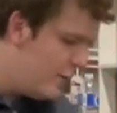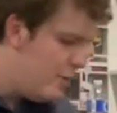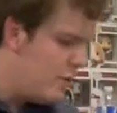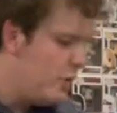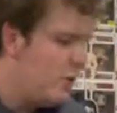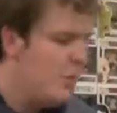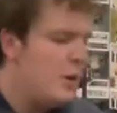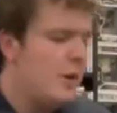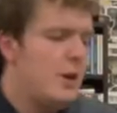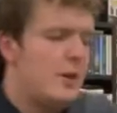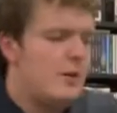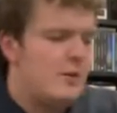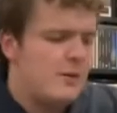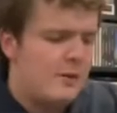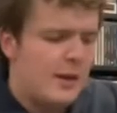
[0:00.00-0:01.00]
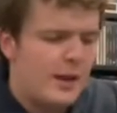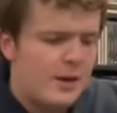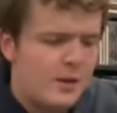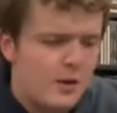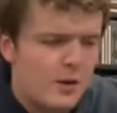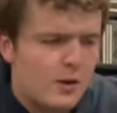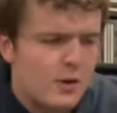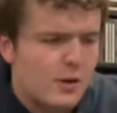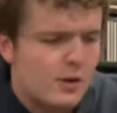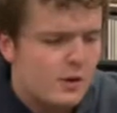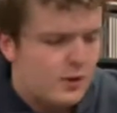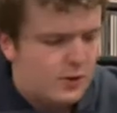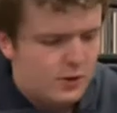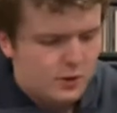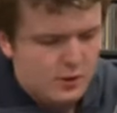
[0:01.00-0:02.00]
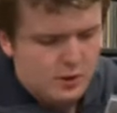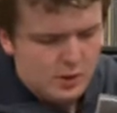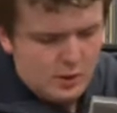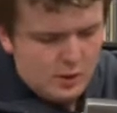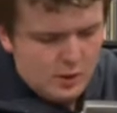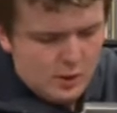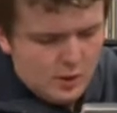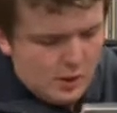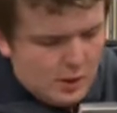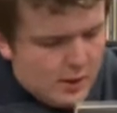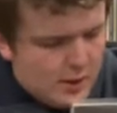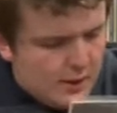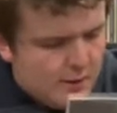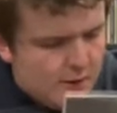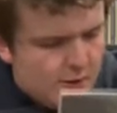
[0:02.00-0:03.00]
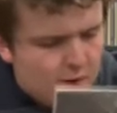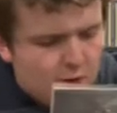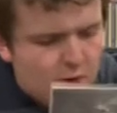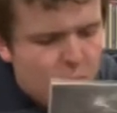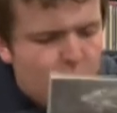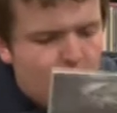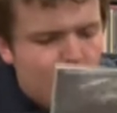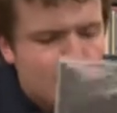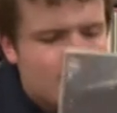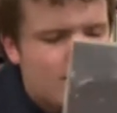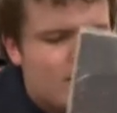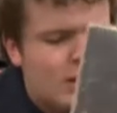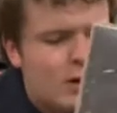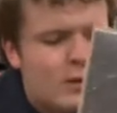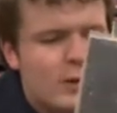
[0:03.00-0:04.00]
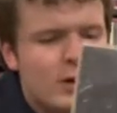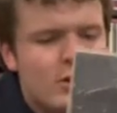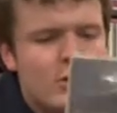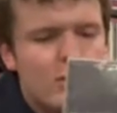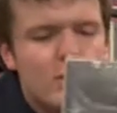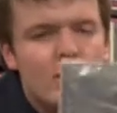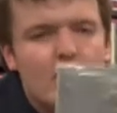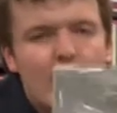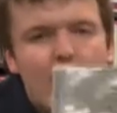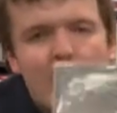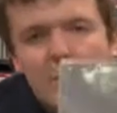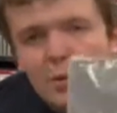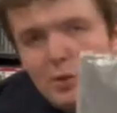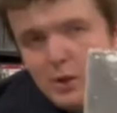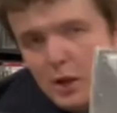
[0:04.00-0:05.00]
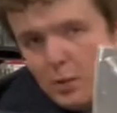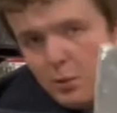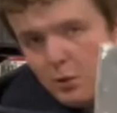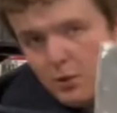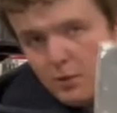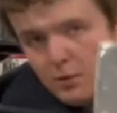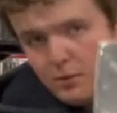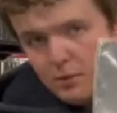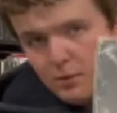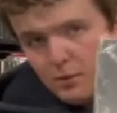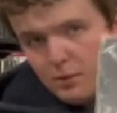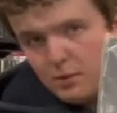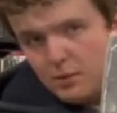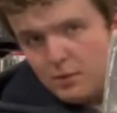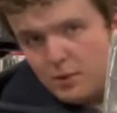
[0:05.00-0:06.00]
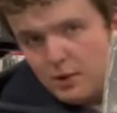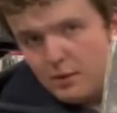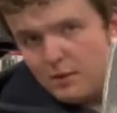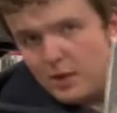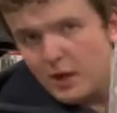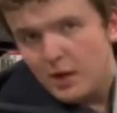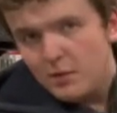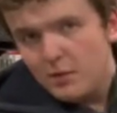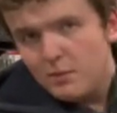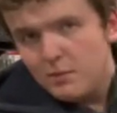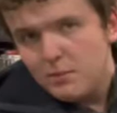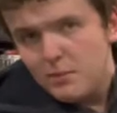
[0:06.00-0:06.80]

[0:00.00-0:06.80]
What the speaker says: should be a standard. Yeah, this is just a regular original Apple label of the album.